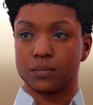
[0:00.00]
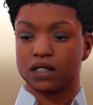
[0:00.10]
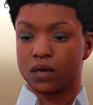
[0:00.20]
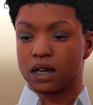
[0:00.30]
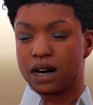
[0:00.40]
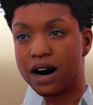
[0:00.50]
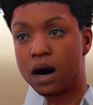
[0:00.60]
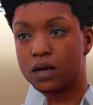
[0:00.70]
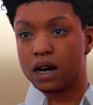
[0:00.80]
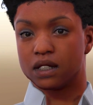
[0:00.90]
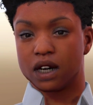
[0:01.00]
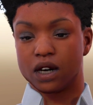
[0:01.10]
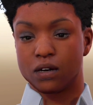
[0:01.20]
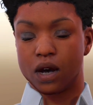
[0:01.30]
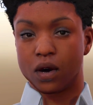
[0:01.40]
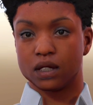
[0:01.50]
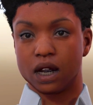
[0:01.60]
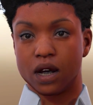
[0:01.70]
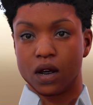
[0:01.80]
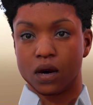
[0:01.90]
Between your clown agent and your gold
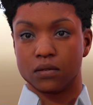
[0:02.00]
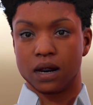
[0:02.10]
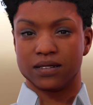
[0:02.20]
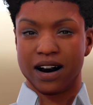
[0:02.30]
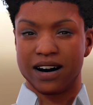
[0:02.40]
digging girlfriend, I've had